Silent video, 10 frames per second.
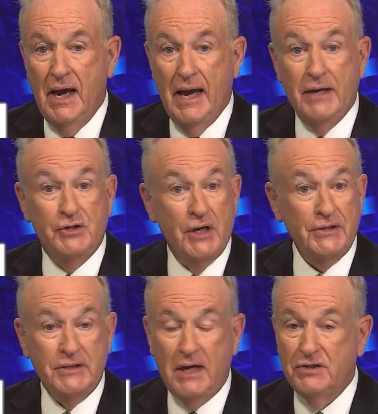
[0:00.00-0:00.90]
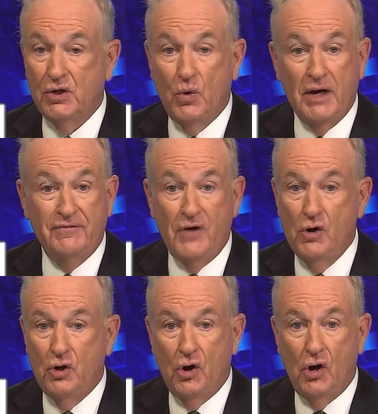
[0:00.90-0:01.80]
It just takes a quick
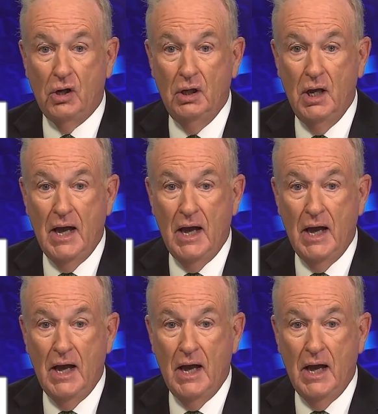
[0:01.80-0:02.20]
phone call